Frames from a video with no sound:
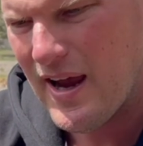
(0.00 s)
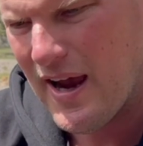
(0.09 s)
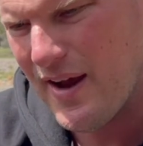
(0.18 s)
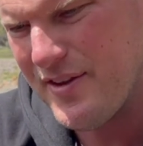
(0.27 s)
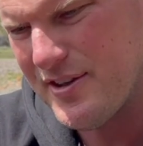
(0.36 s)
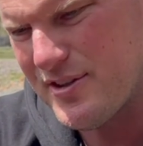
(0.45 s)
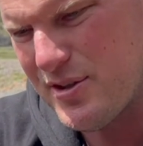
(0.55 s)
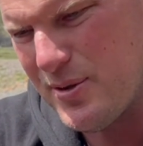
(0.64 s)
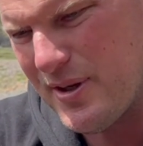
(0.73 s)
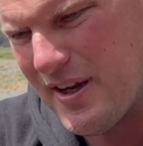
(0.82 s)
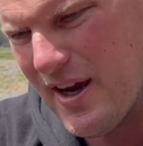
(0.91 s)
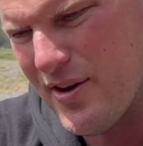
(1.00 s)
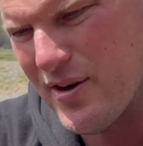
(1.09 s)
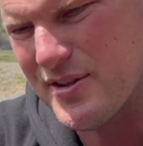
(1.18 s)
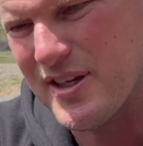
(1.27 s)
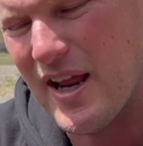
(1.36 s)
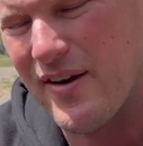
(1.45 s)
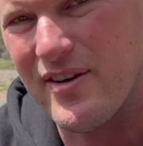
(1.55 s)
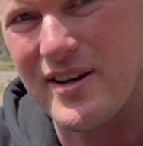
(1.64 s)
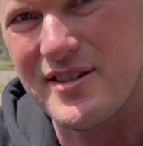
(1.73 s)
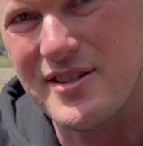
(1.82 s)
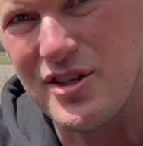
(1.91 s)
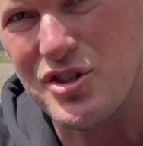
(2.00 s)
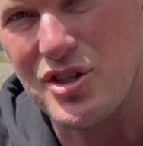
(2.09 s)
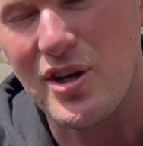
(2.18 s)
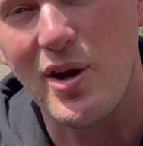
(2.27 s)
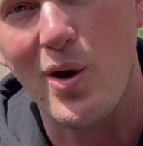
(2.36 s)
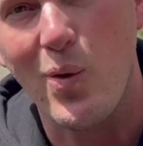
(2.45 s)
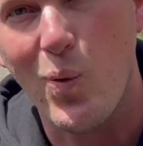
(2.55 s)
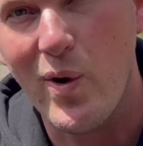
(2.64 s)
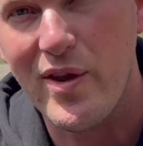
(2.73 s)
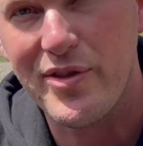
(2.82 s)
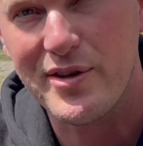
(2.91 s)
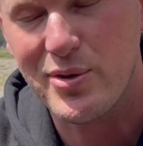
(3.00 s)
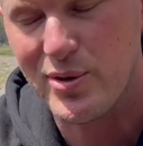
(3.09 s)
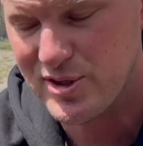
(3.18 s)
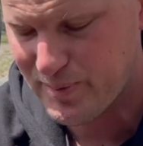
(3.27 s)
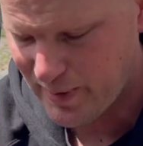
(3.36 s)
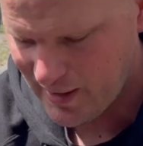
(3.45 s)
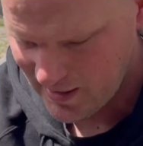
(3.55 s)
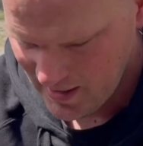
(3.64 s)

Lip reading: add these two together to have an extension with the Torx bit.